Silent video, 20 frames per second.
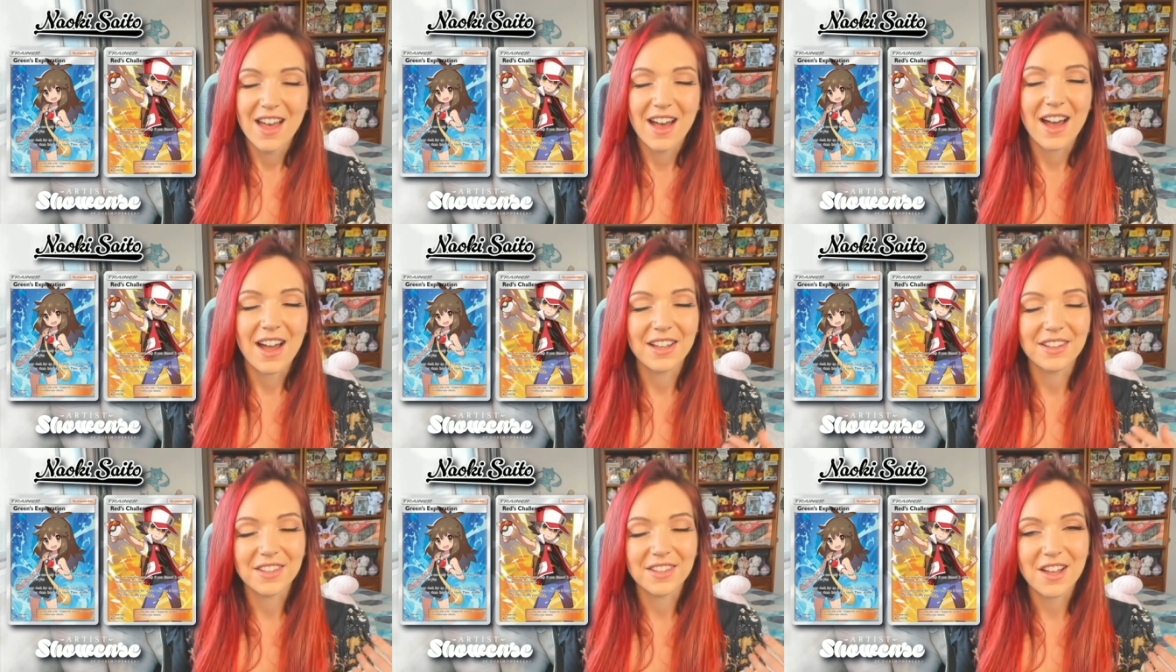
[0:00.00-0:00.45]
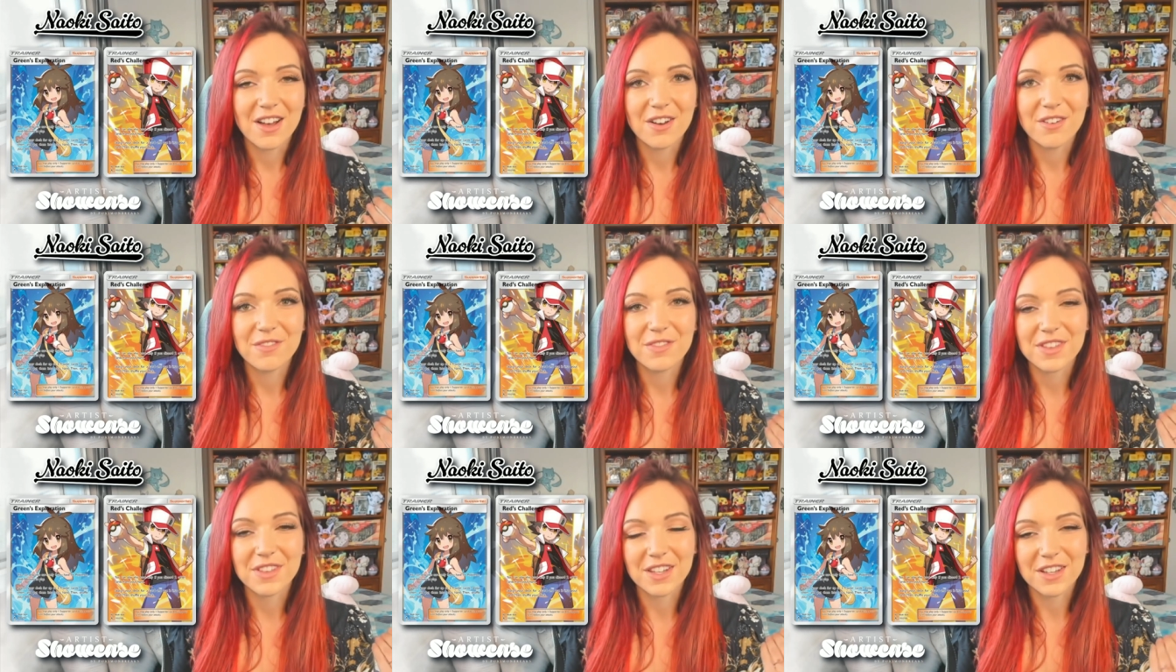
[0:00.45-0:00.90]
I
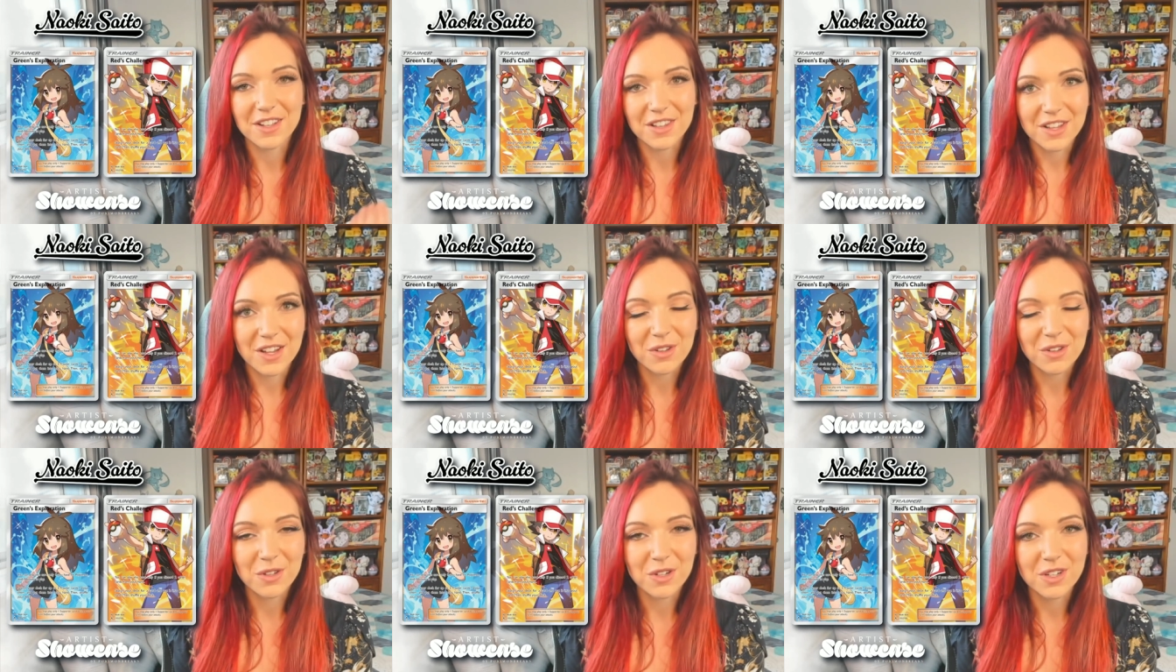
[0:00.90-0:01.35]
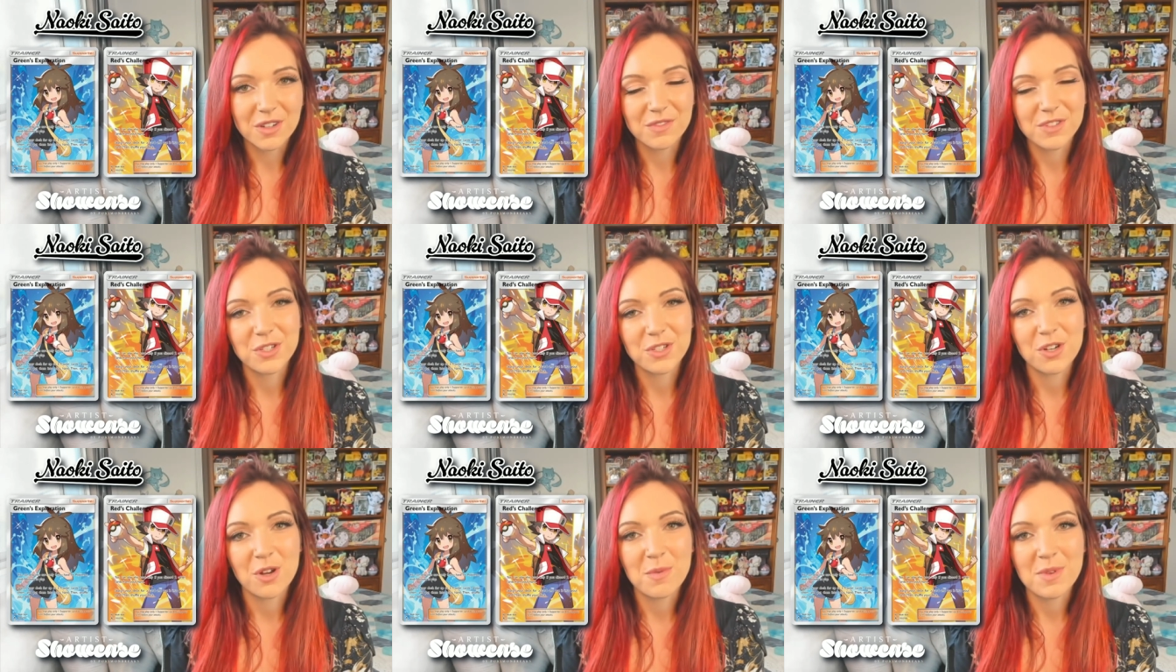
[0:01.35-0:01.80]
love the clear look of
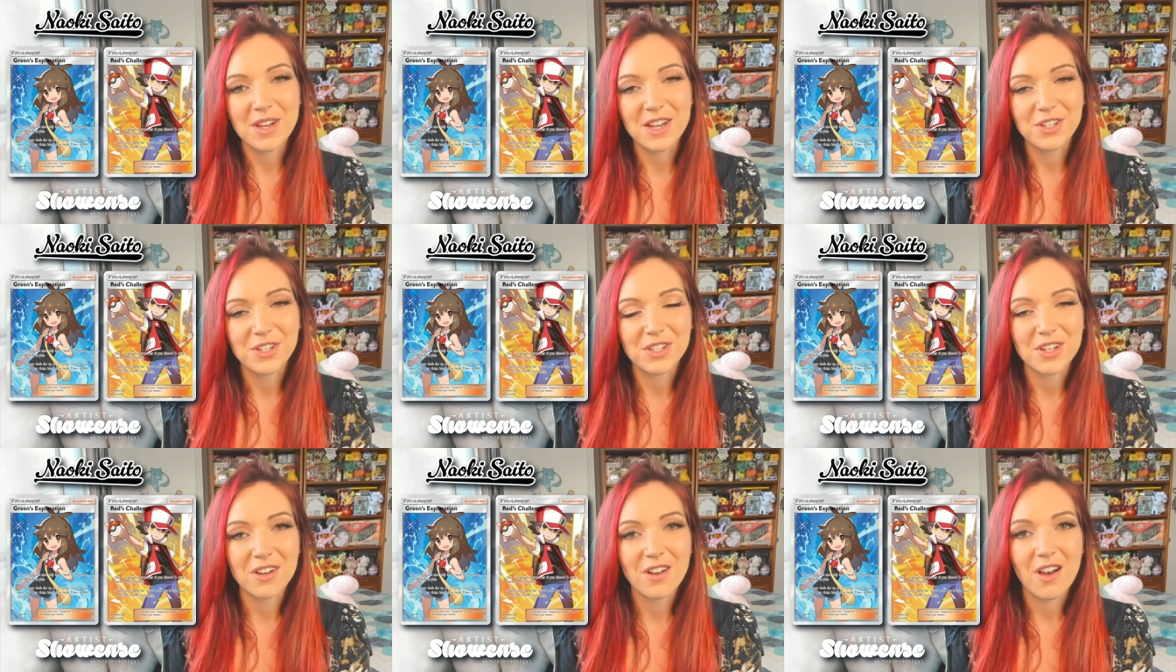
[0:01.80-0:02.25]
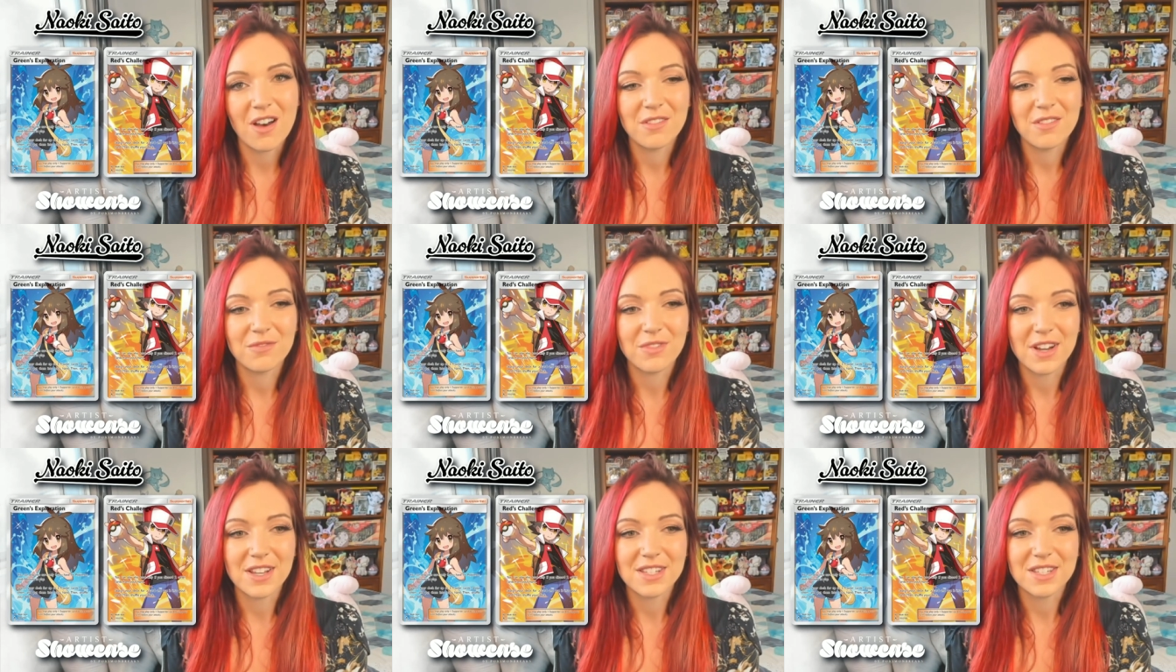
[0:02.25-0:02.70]
determination
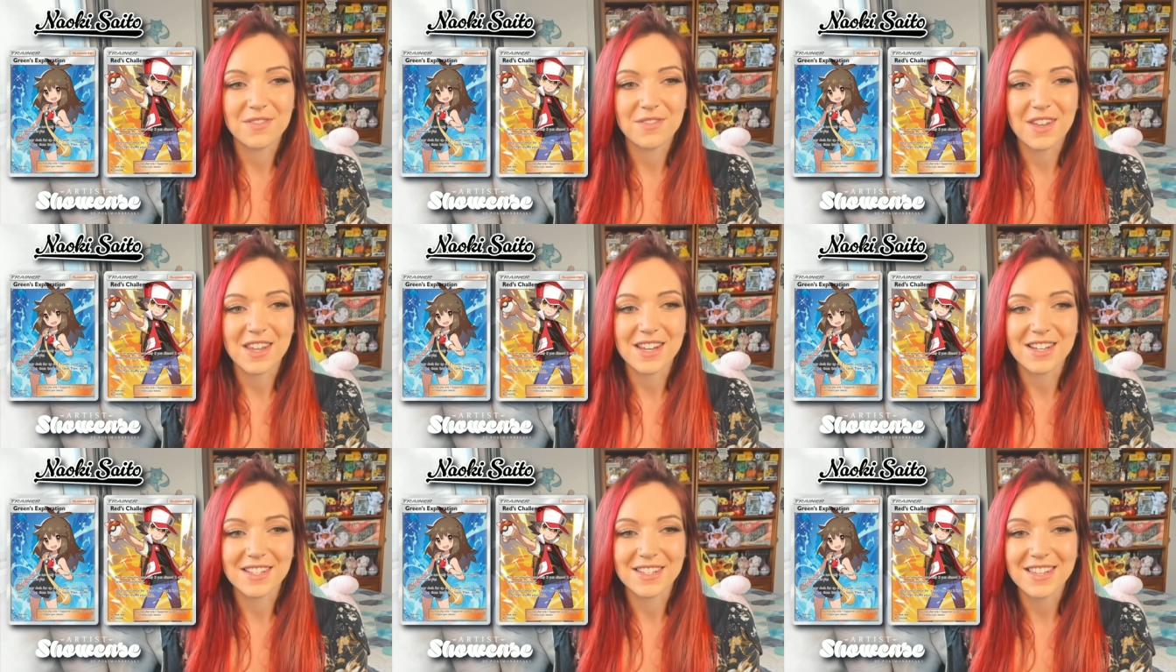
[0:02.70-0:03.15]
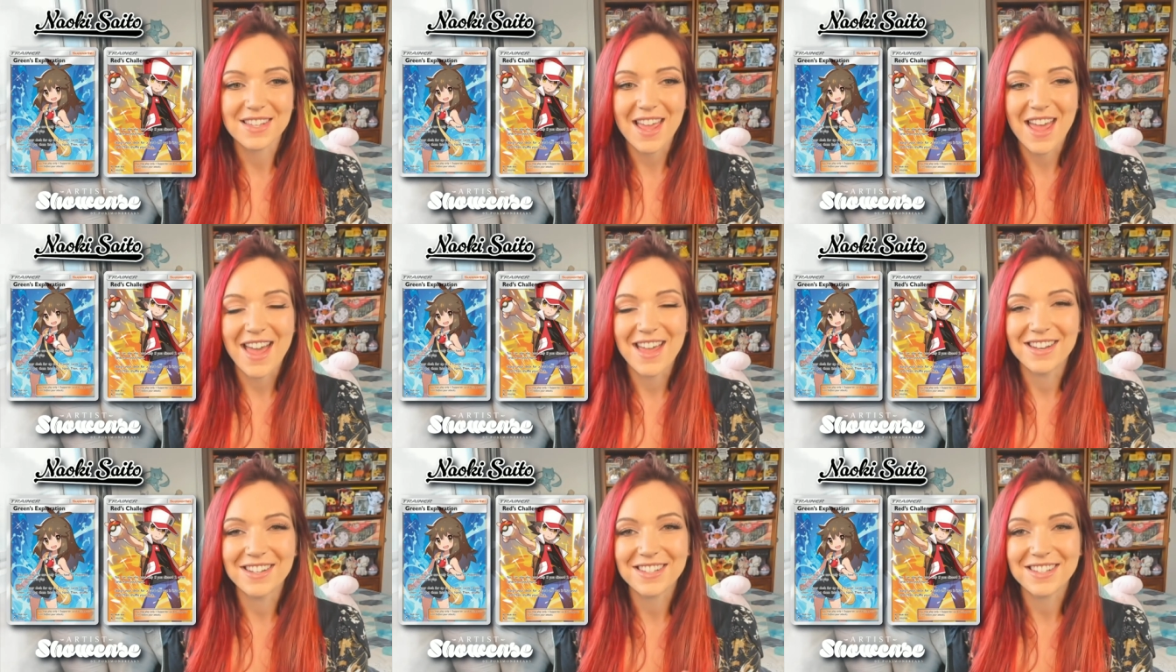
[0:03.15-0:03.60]
on Red's face
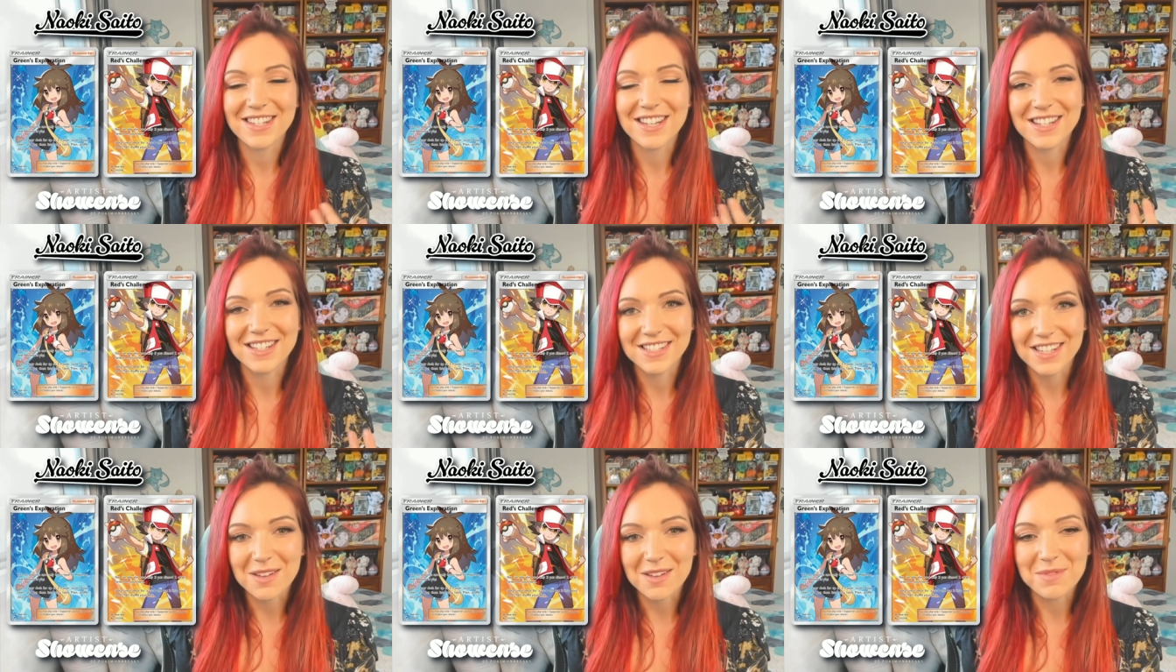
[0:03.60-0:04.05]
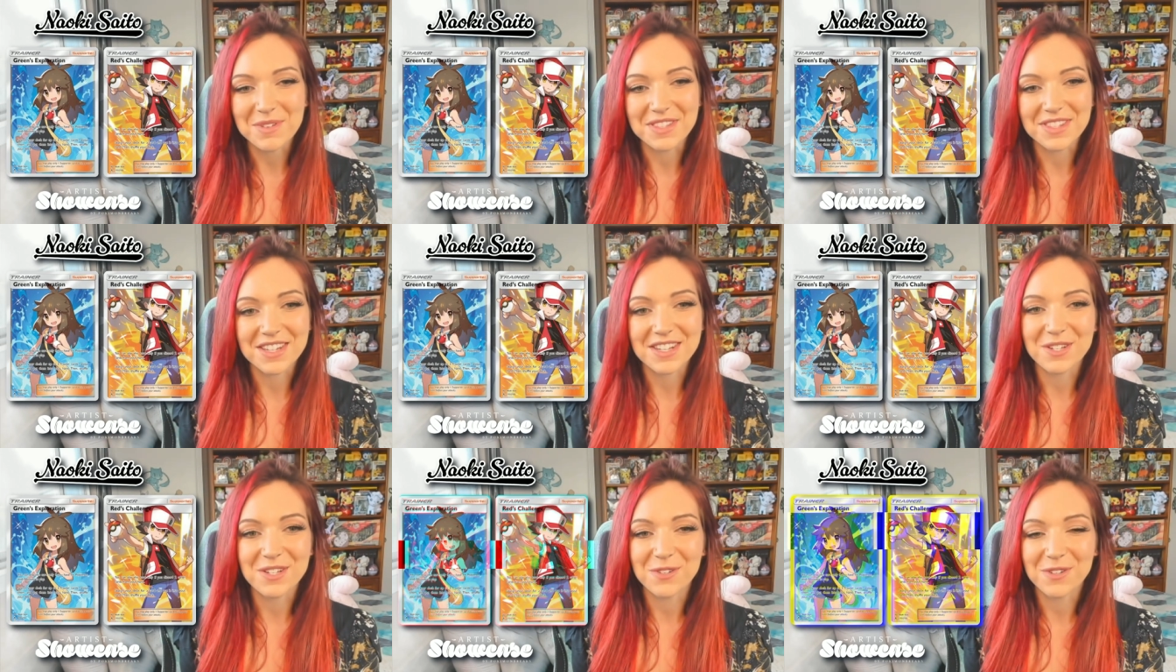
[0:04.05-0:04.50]
and the excitement
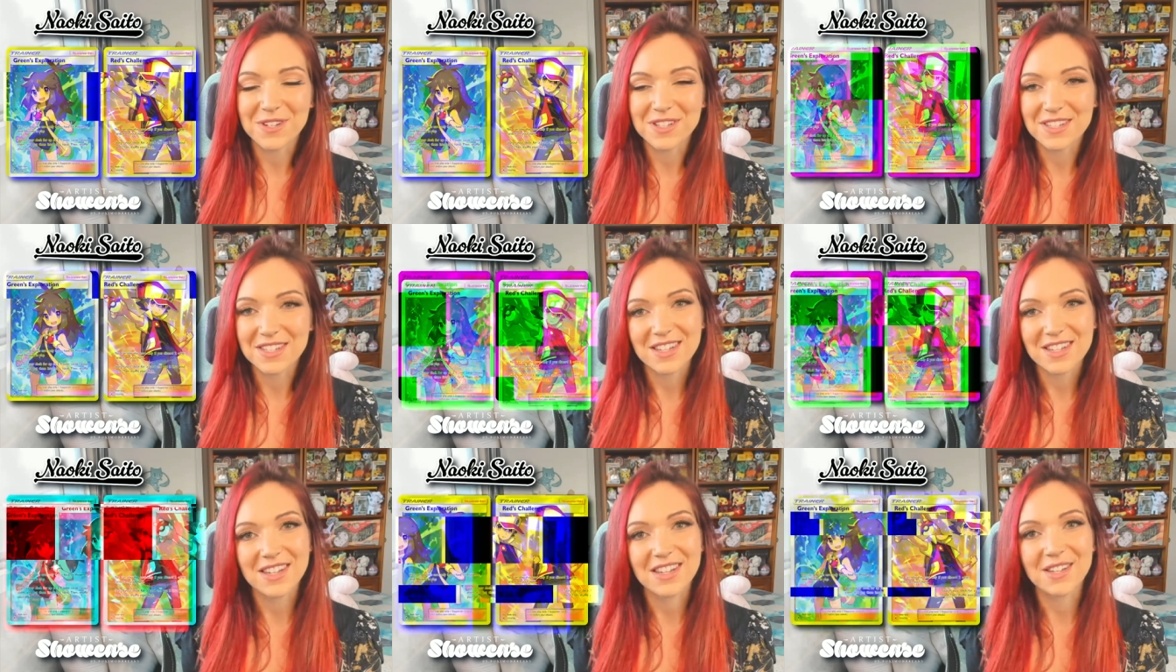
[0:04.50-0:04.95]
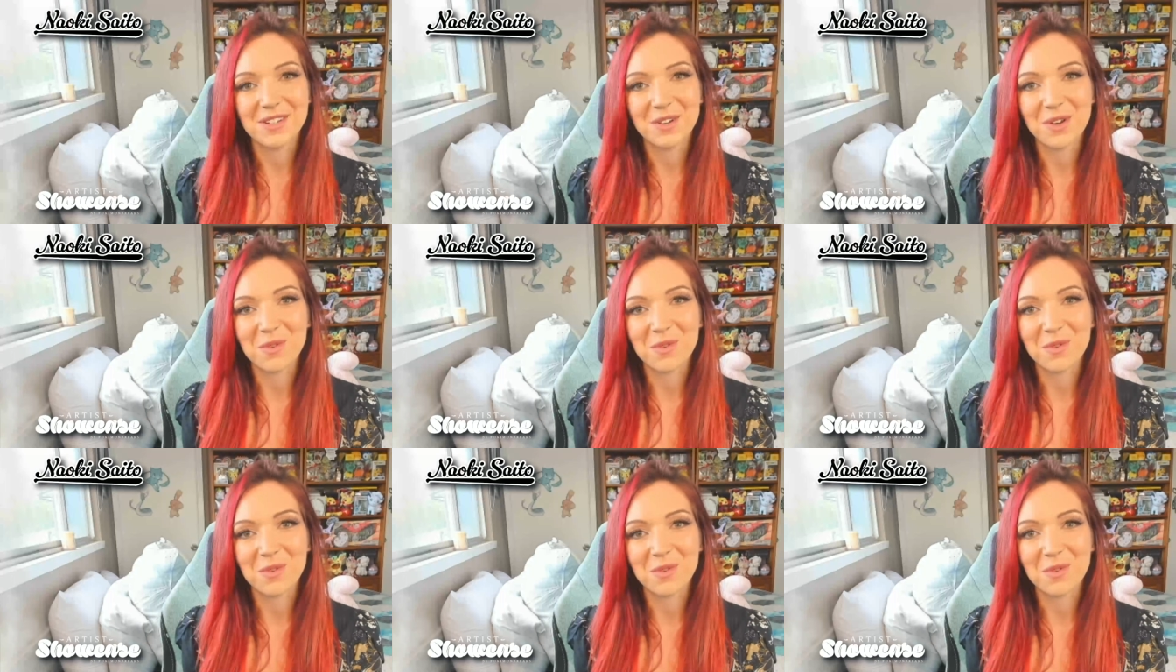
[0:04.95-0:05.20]
that you can see in